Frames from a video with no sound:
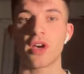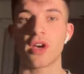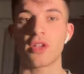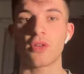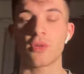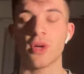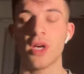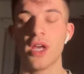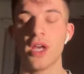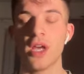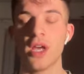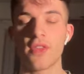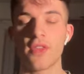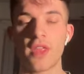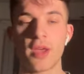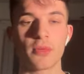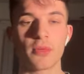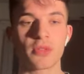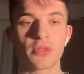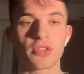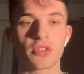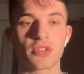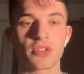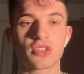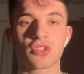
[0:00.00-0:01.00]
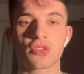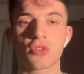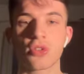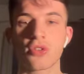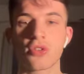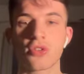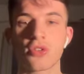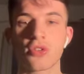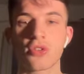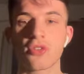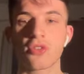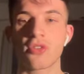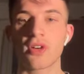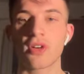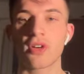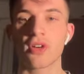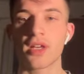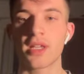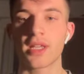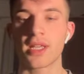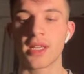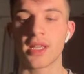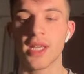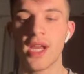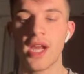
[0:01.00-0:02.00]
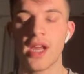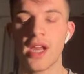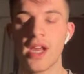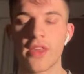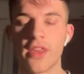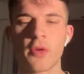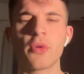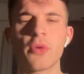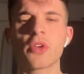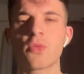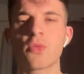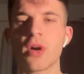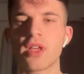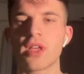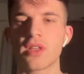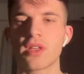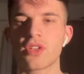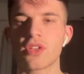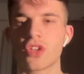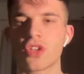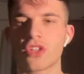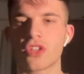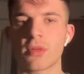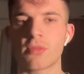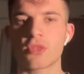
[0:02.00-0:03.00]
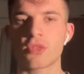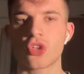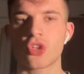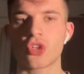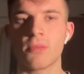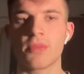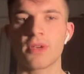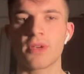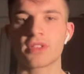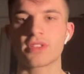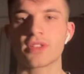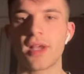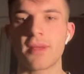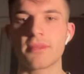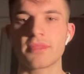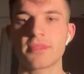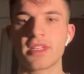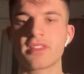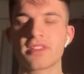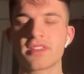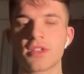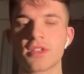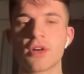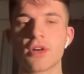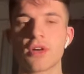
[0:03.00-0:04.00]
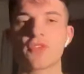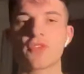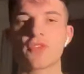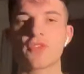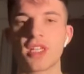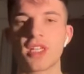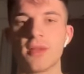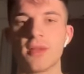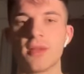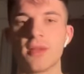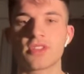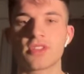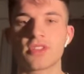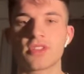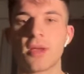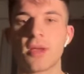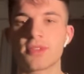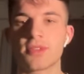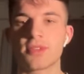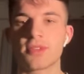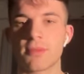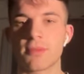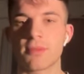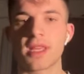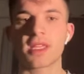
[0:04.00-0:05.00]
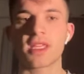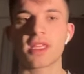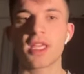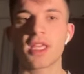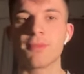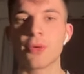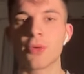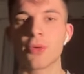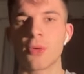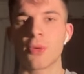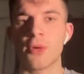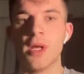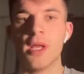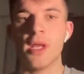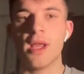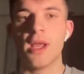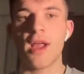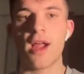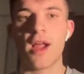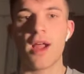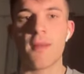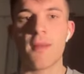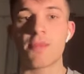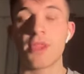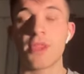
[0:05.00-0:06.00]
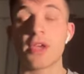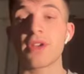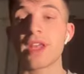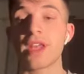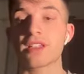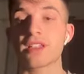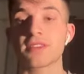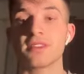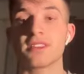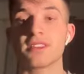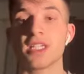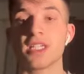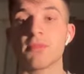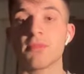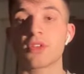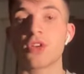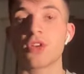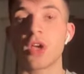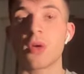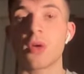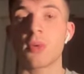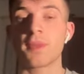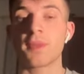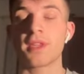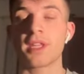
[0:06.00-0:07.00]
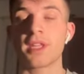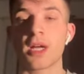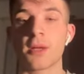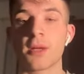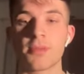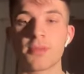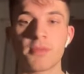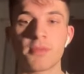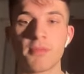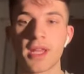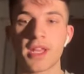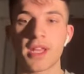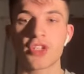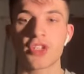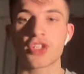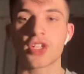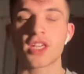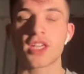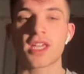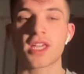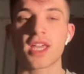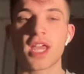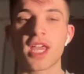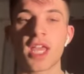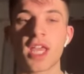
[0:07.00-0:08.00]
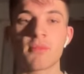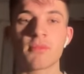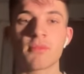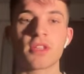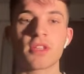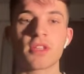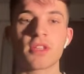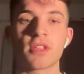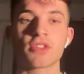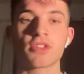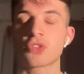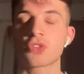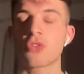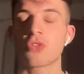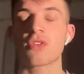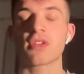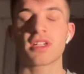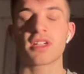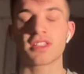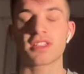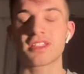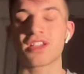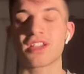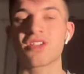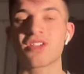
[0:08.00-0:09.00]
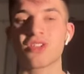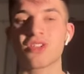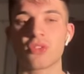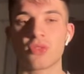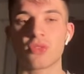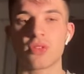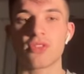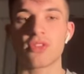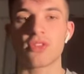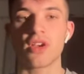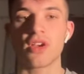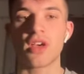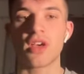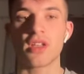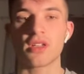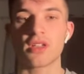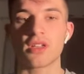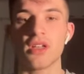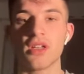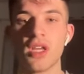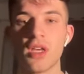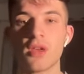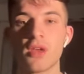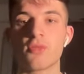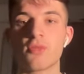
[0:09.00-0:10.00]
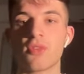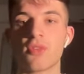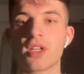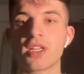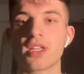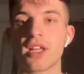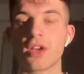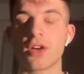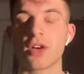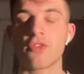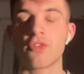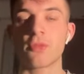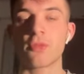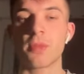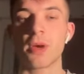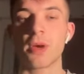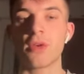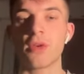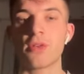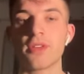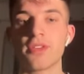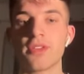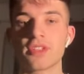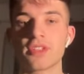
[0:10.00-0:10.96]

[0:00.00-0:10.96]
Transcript: They would score early. They wouldn't quite shut up shop, but at times they'd sit off teams. At times they'd play keep ball. They were an excellent team at going 1-0 up, managing a game and scoring a second or a third and really killing off opponents.